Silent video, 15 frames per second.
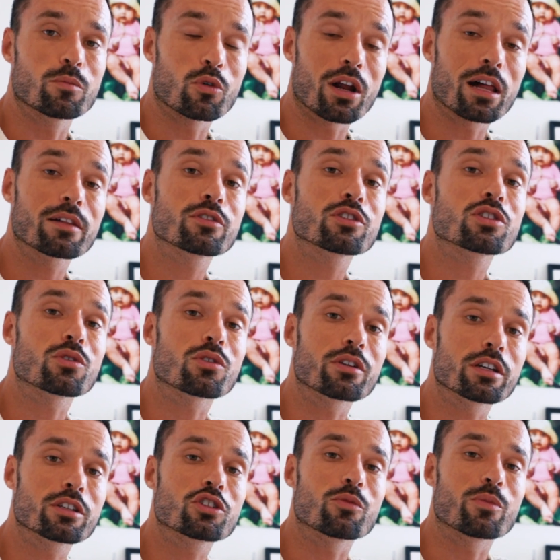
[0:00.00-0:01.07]
The moral of the
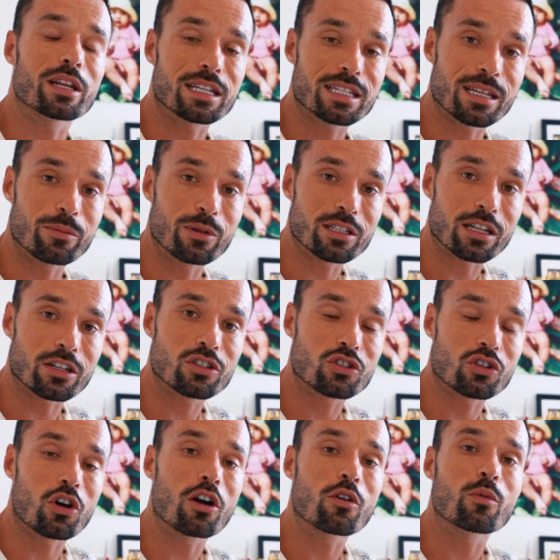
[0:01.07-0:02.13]
story should be that siblings are
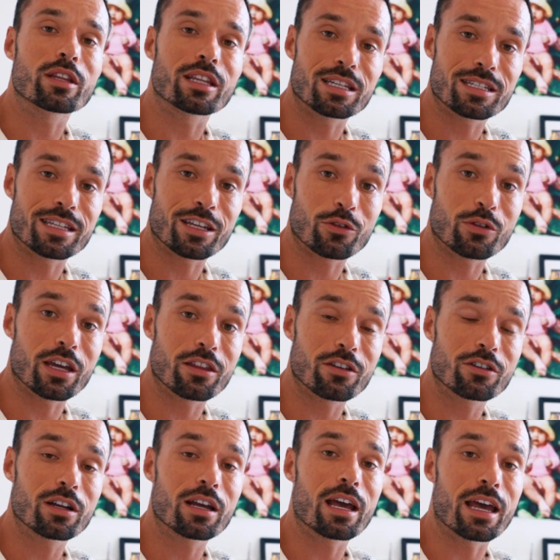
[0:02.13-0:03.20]
strong when they stick
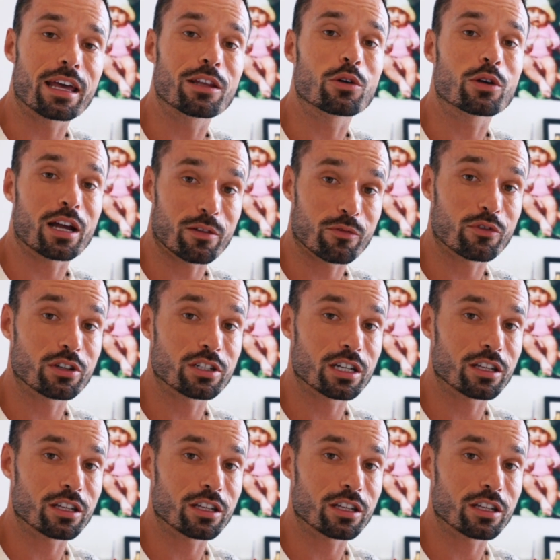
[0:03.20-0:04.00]
together and look out for each